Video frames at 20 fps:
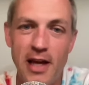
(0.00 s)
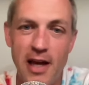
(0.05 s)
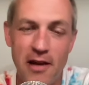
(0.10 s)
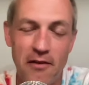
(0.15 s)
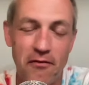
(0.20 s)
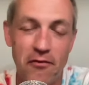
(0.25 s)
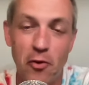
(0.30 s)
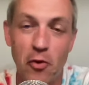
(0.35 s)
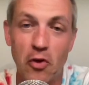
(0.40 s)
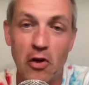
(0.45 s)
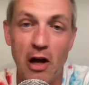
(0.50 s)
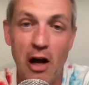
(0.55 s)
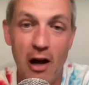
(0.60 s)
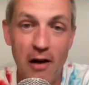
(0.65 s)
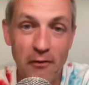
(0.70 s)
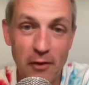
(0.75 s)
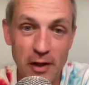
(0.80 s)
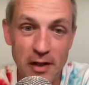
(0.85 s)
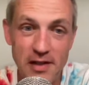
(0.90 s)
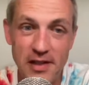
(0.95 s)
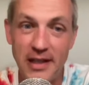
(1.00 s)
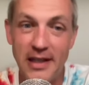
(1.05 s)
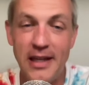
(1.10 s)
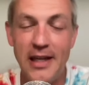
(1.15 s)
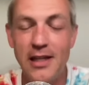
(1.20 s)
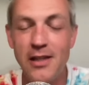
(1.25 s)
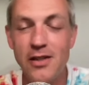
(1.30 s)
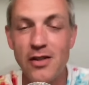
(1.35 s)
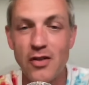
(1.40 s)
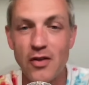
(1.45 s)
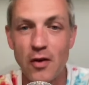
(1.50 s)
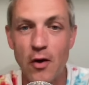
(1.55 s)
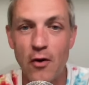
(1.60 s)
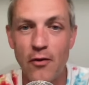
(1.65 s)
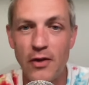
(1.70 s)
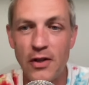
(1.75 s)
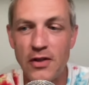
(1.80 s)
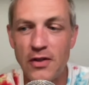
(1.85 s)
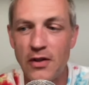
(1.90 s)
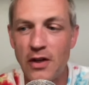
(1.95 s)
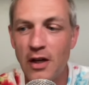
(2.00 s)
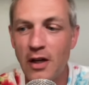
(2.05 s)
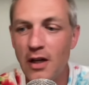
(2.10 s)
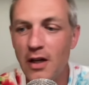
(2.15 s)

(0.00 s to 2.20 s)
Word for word: had full confidence in Kedon Slovis.